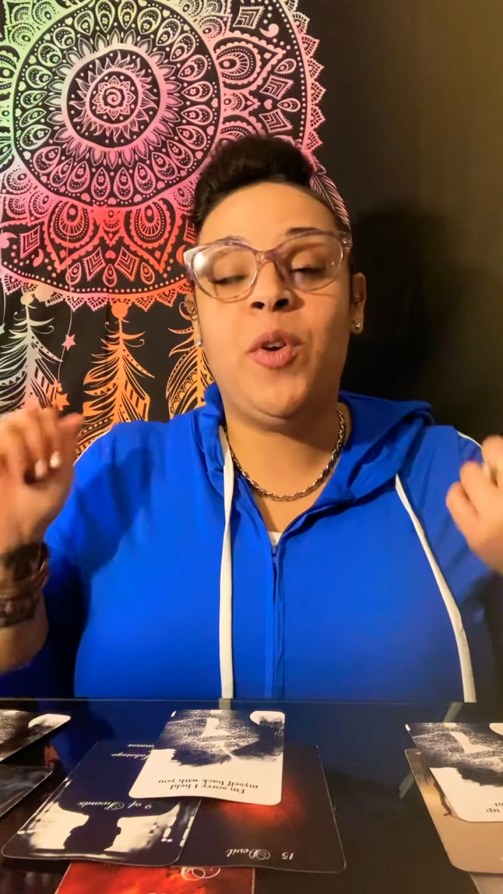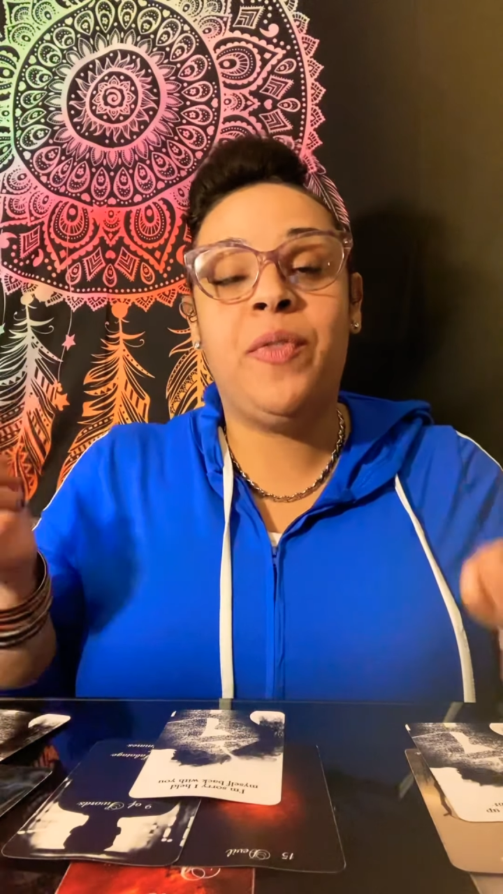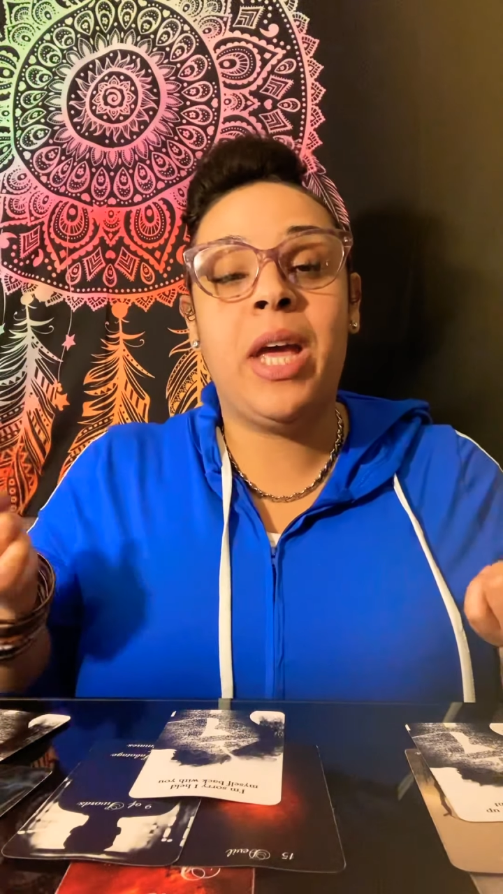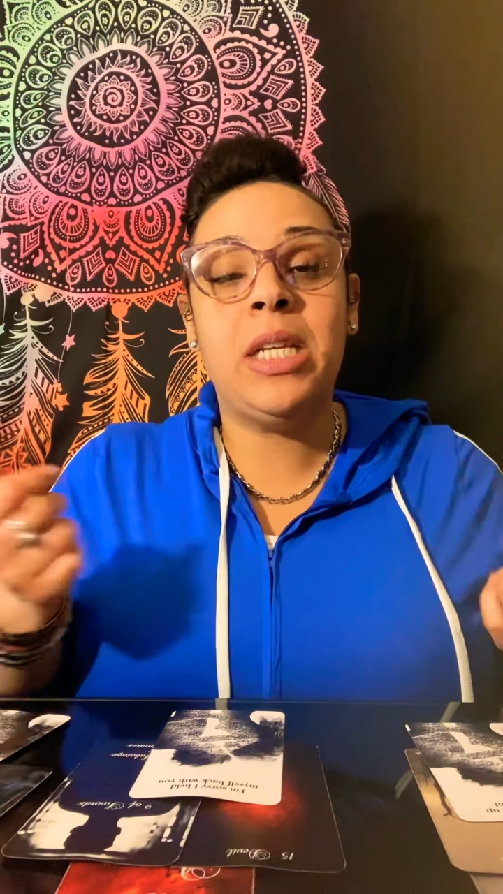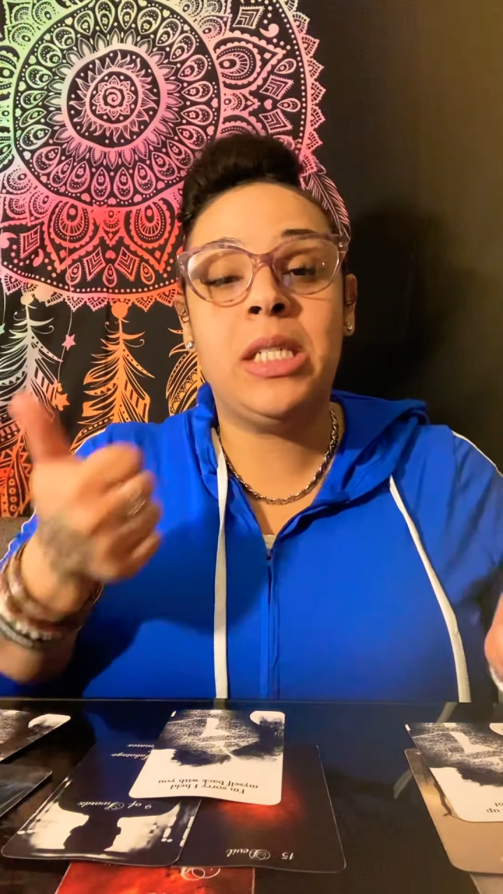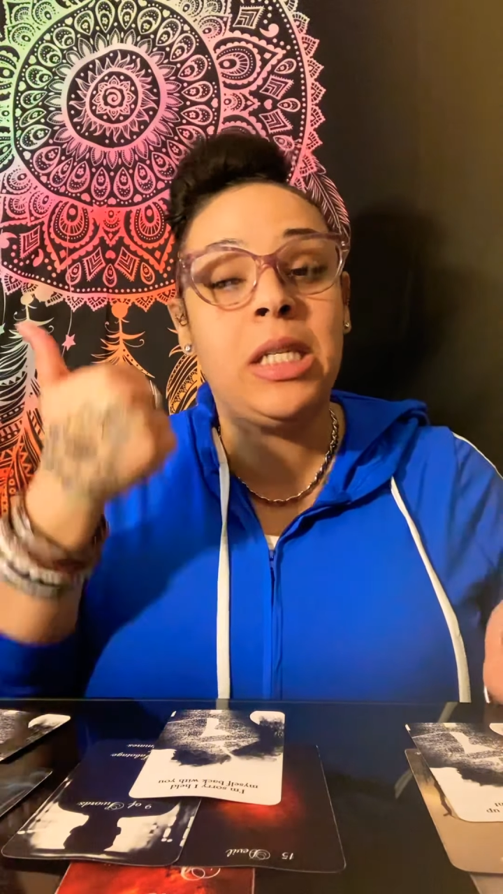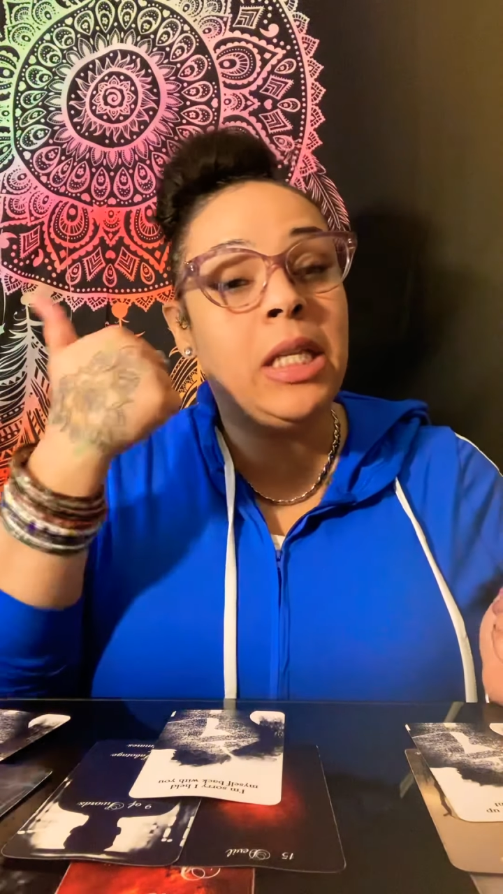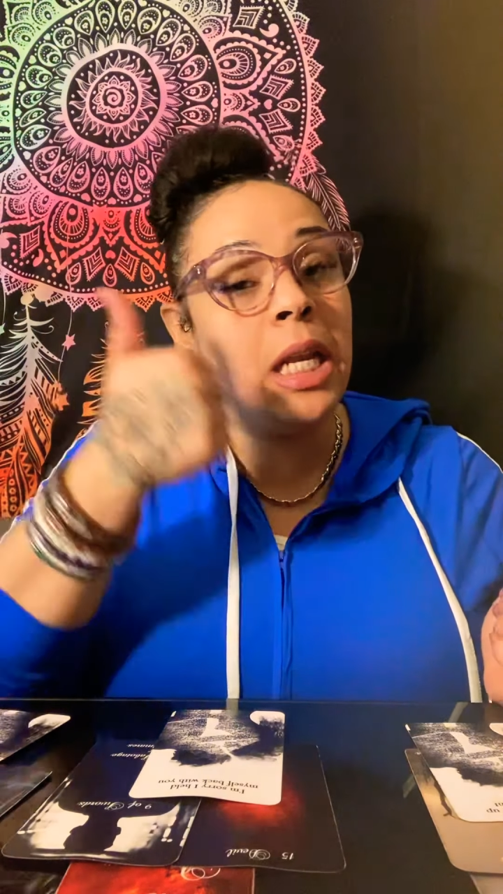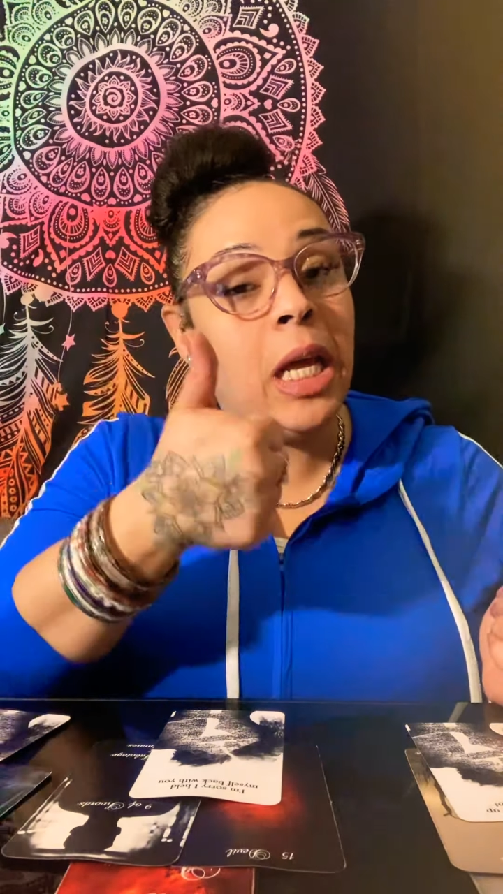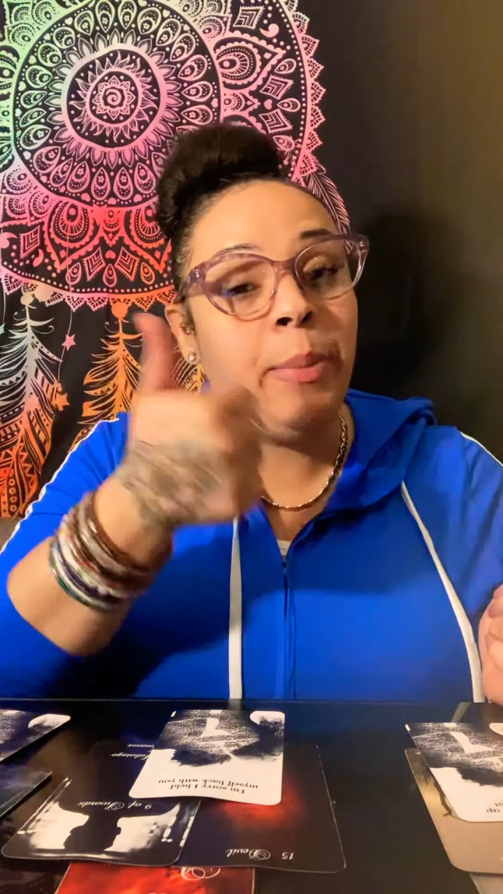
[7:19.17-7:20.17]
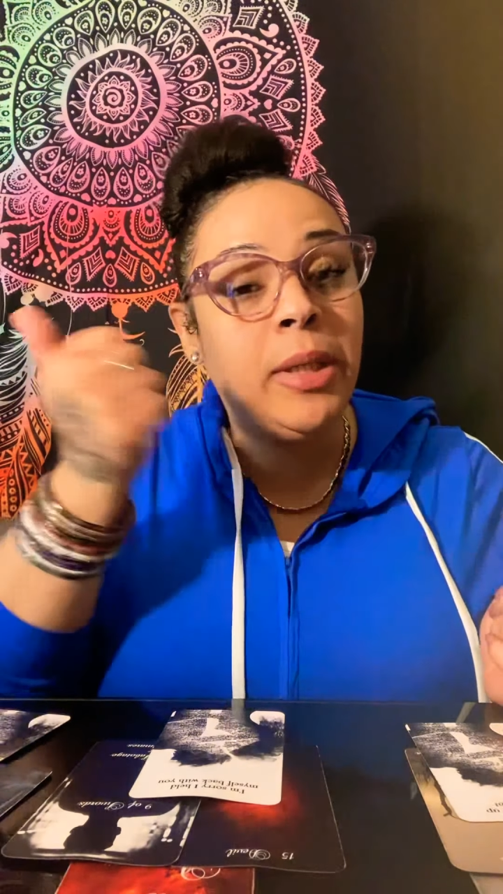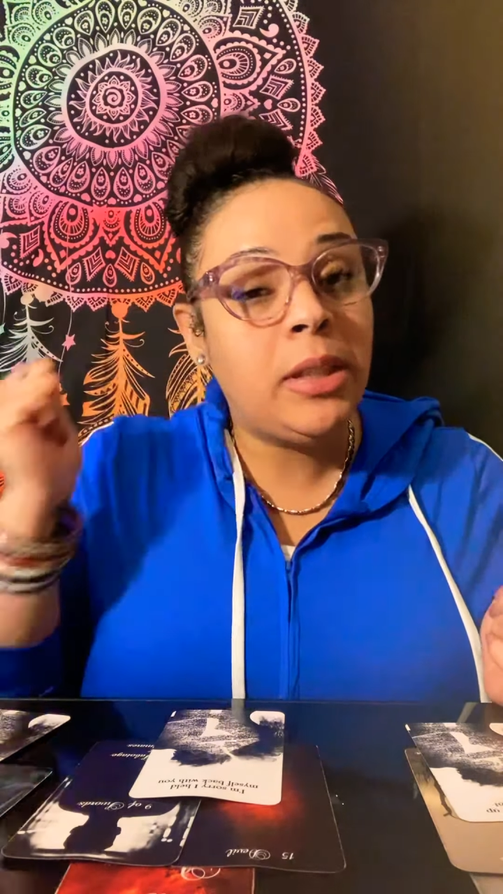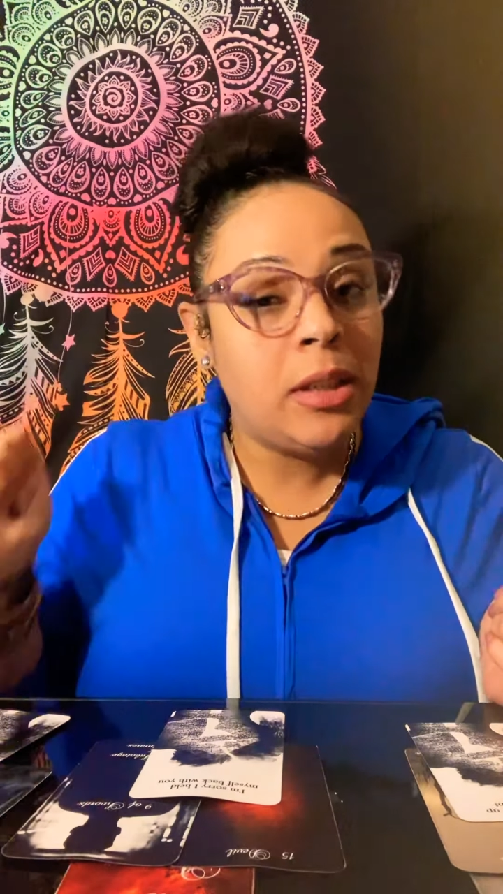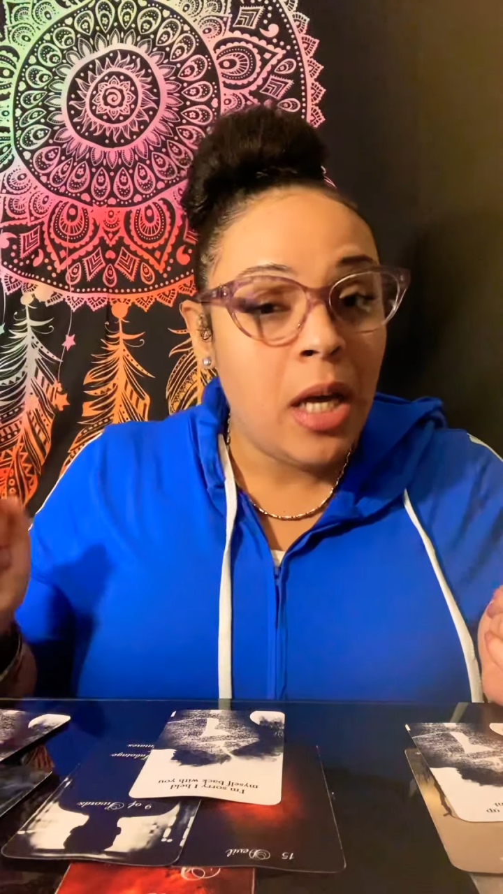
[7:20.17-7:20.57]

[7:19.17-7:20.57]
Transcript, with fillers: notifications, hit that like button.